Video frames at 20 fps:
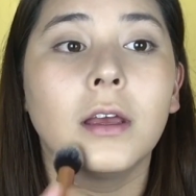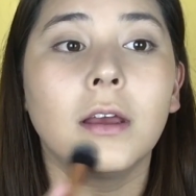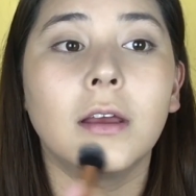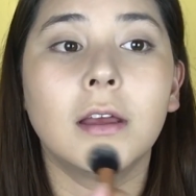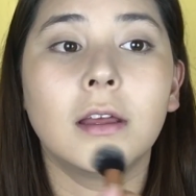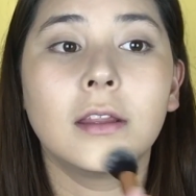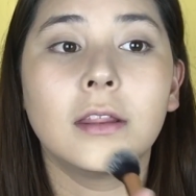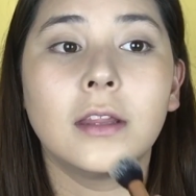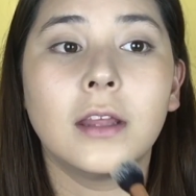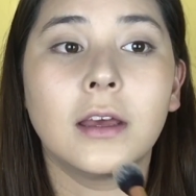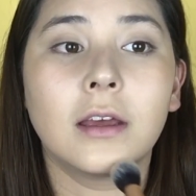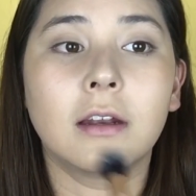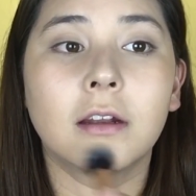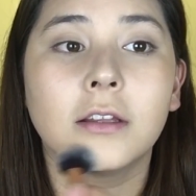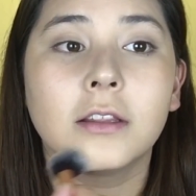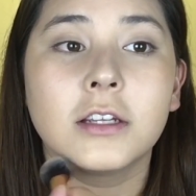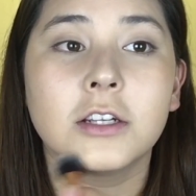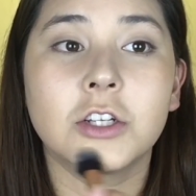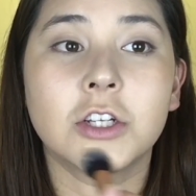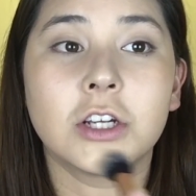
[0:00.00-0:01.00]
and then
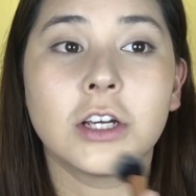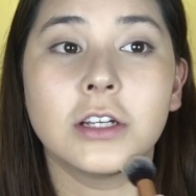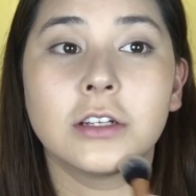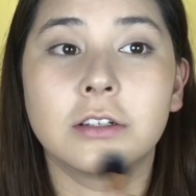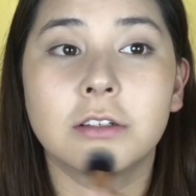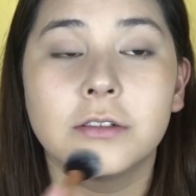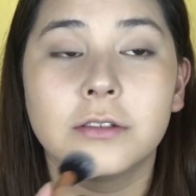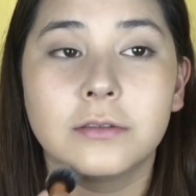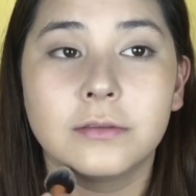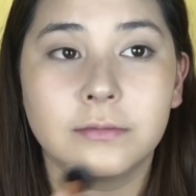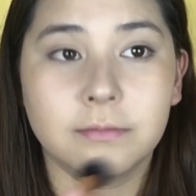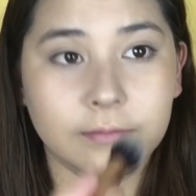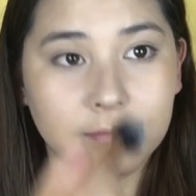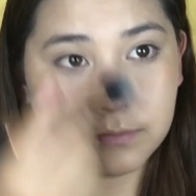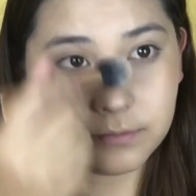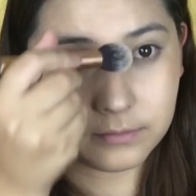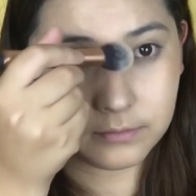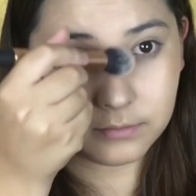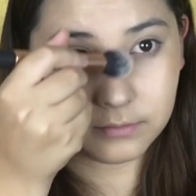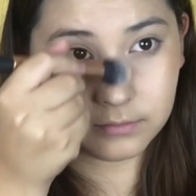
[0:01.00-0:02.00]
on the chin.
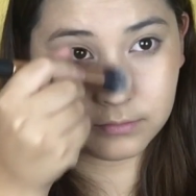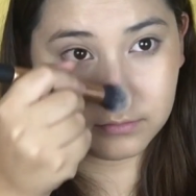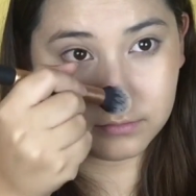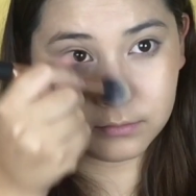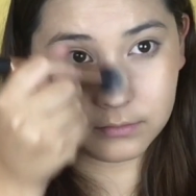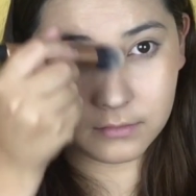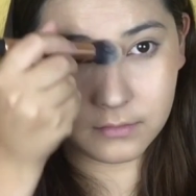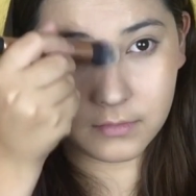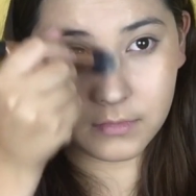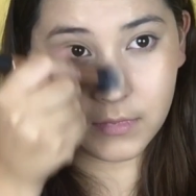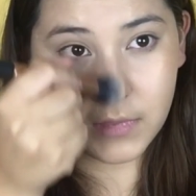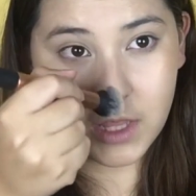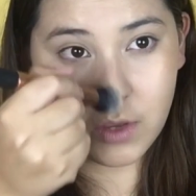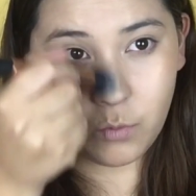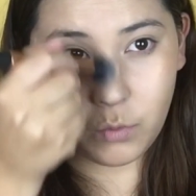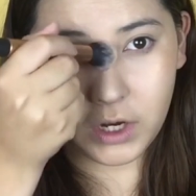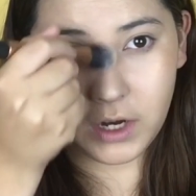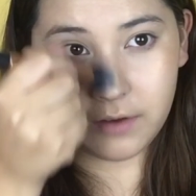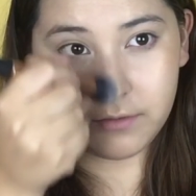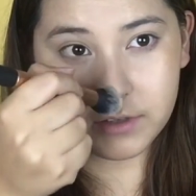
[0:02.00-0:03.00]

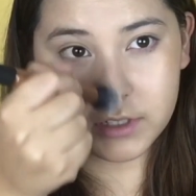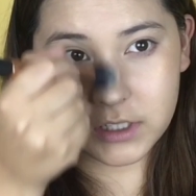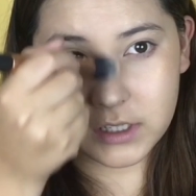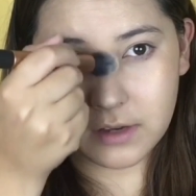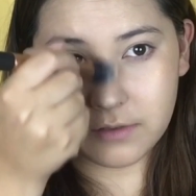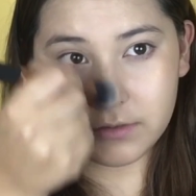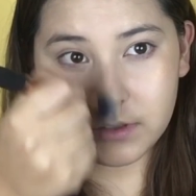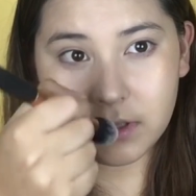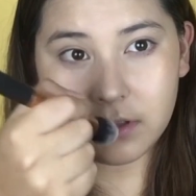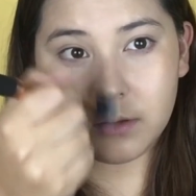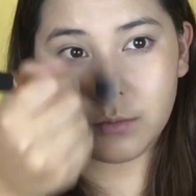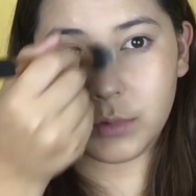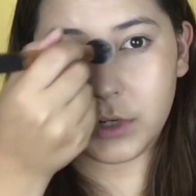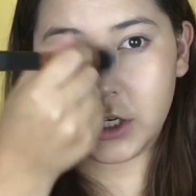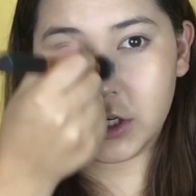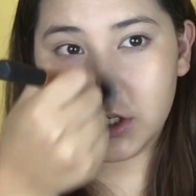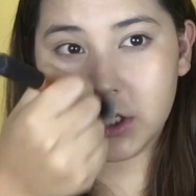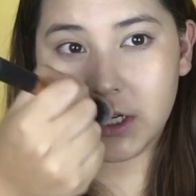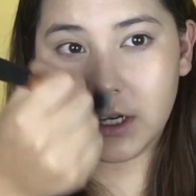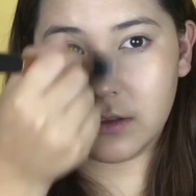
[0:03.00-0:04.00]
And whatever's left on the
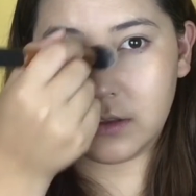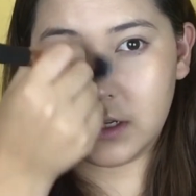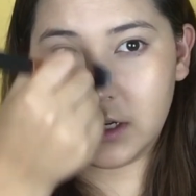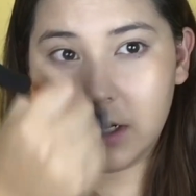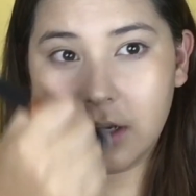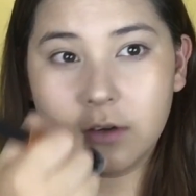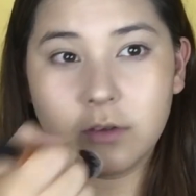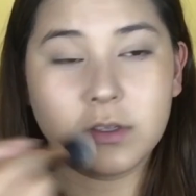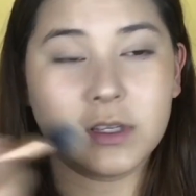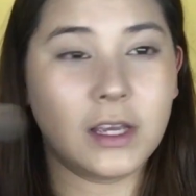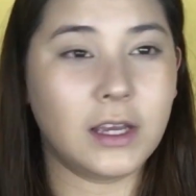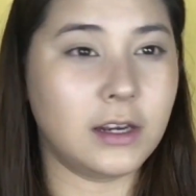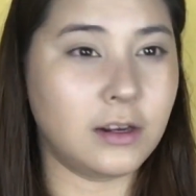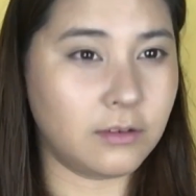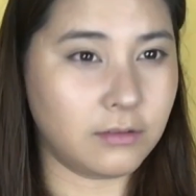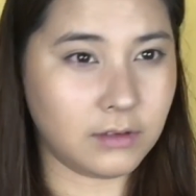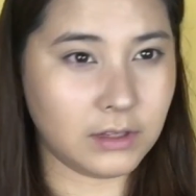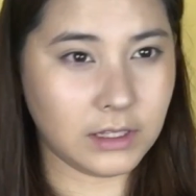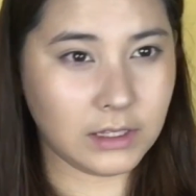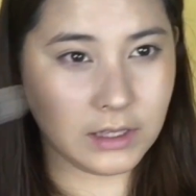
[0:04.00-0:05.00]
brush down the nose. I
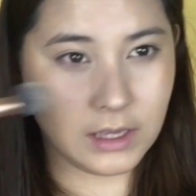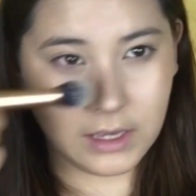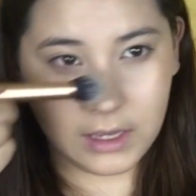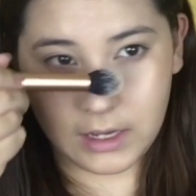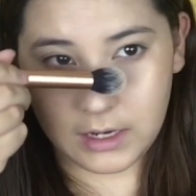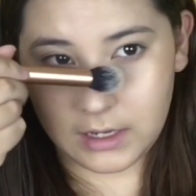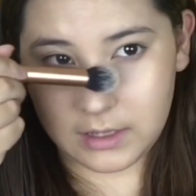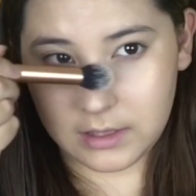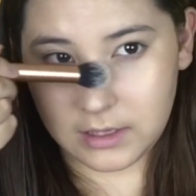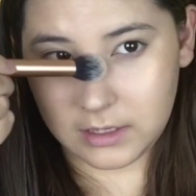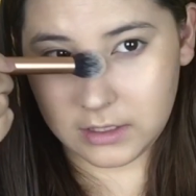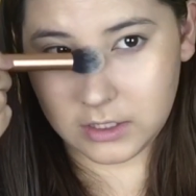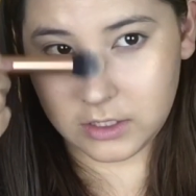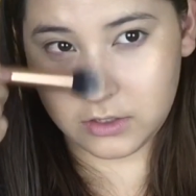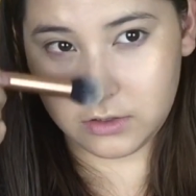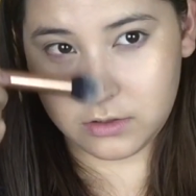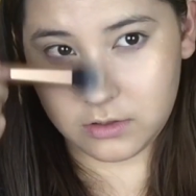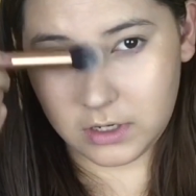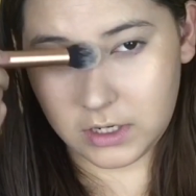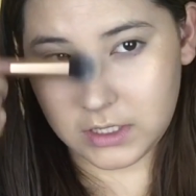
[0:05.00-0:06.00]
don't really like anything
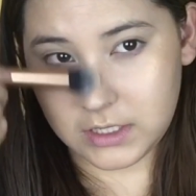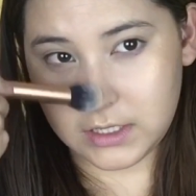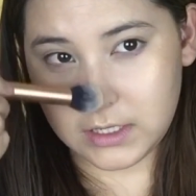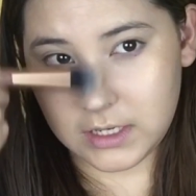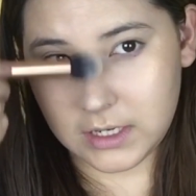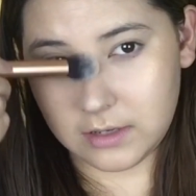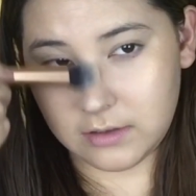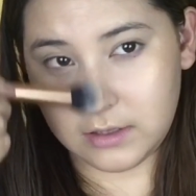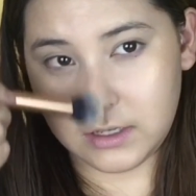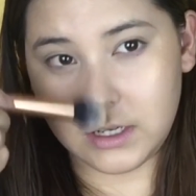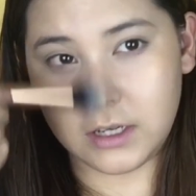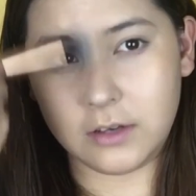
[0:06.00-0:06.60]
too crazy down the